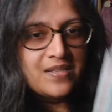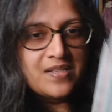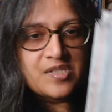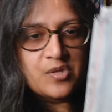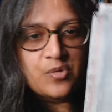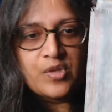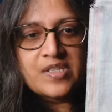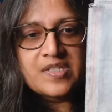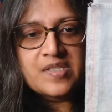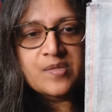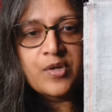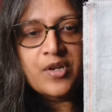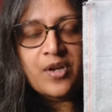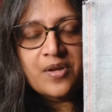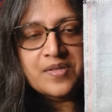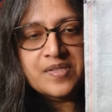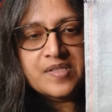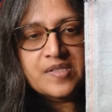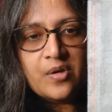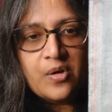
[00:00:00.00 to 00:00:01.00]
So this one
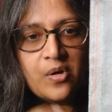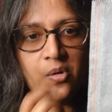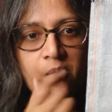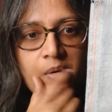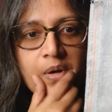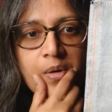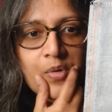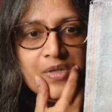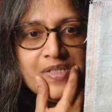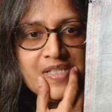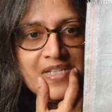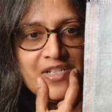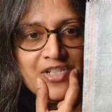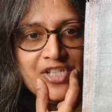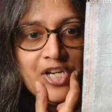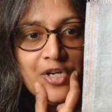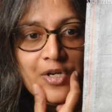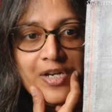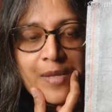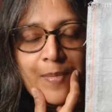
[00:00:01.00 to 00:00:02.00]
also was a
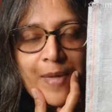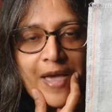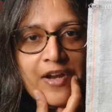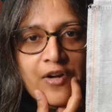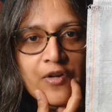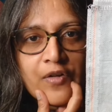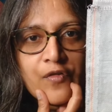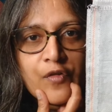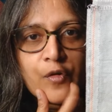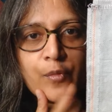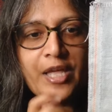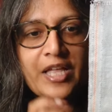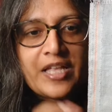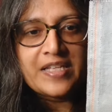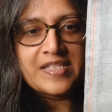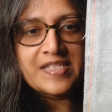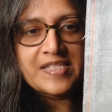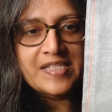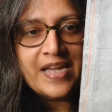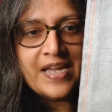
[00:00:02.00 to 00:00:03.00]
charity pattern for
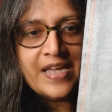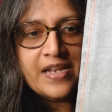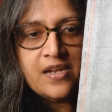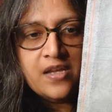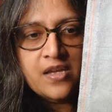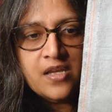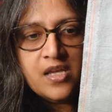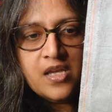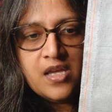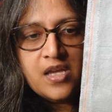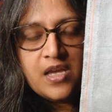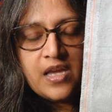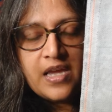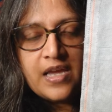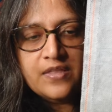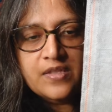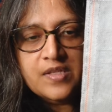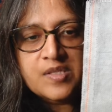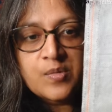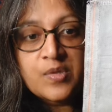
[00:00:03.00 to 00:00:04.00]
Palestine.
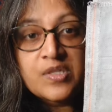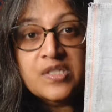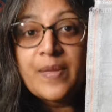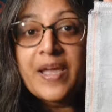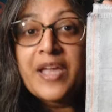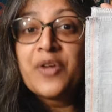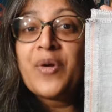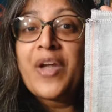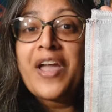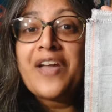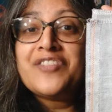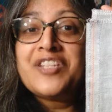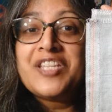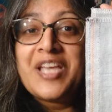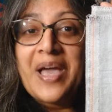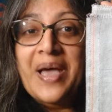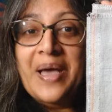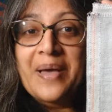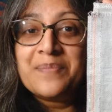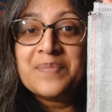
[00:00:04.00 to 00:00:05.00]
And this one's by
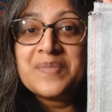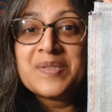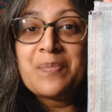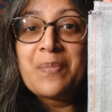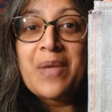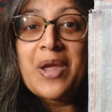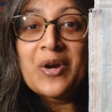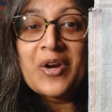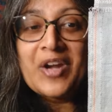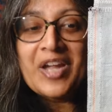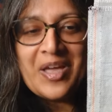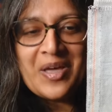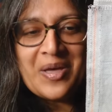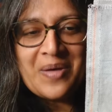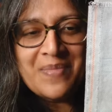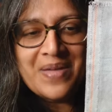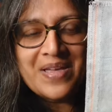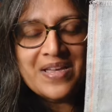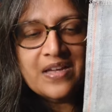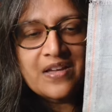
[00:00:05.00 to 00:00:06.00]
craftivism,
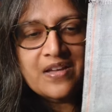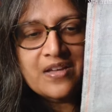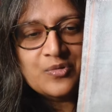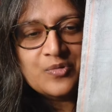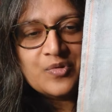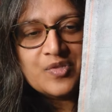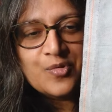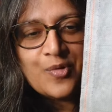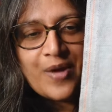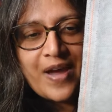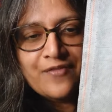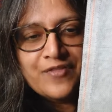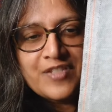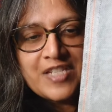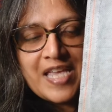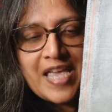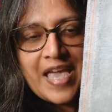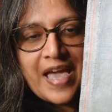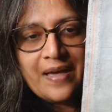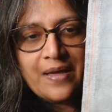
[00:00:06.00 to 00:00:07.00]
Miriam, who's
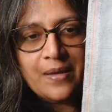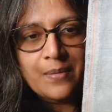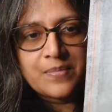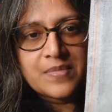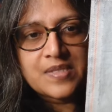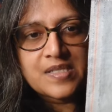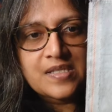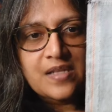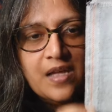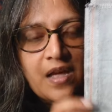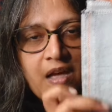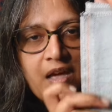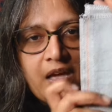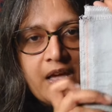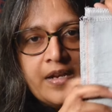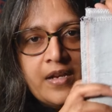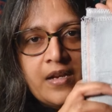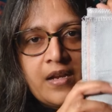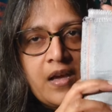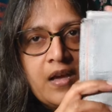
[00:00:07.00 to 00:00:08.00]
craftivism
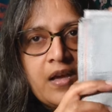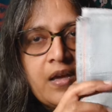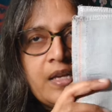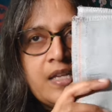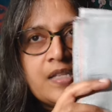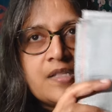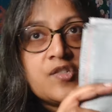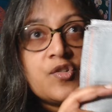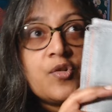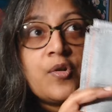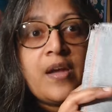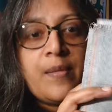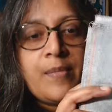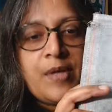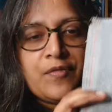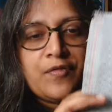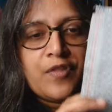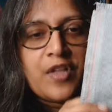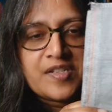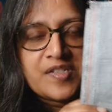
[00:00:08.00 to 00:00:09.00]
on Instagram
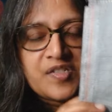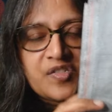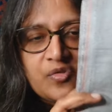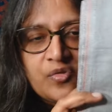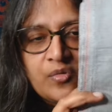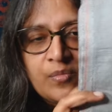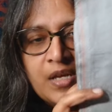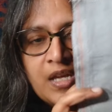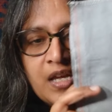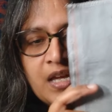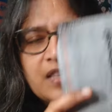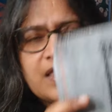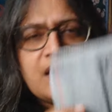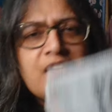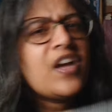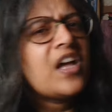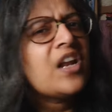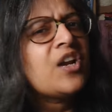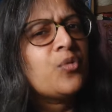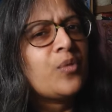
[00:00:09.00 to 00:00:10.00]
and Flosstube.
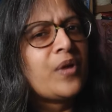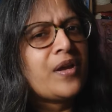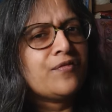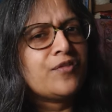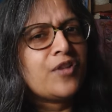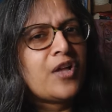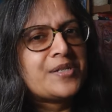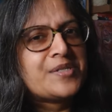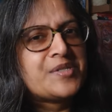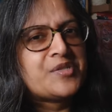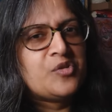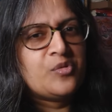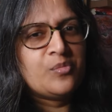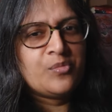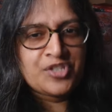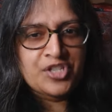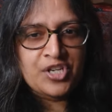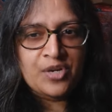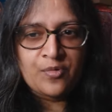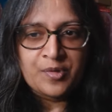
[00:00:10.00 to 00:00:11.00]
They've got a great Flosstube,
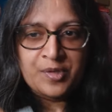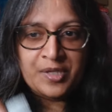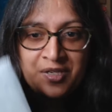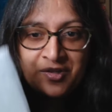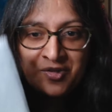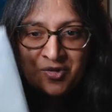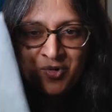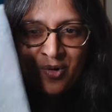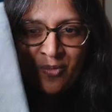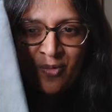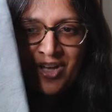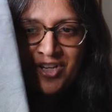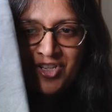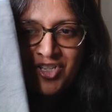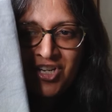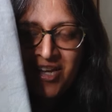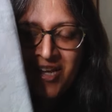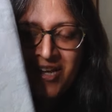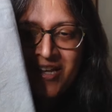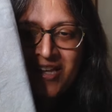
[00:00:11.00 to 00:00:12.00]
which I really enjoy
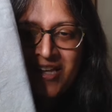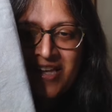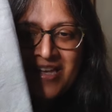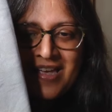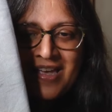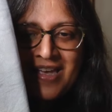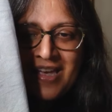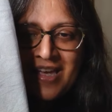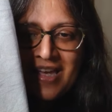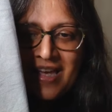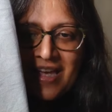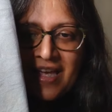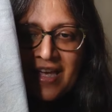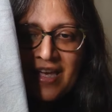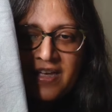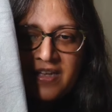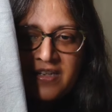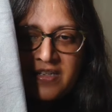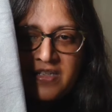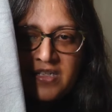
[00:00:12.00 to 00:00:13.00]
watching.
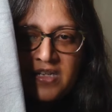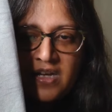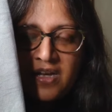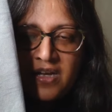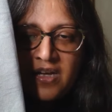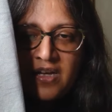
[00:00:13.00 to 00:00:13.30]
And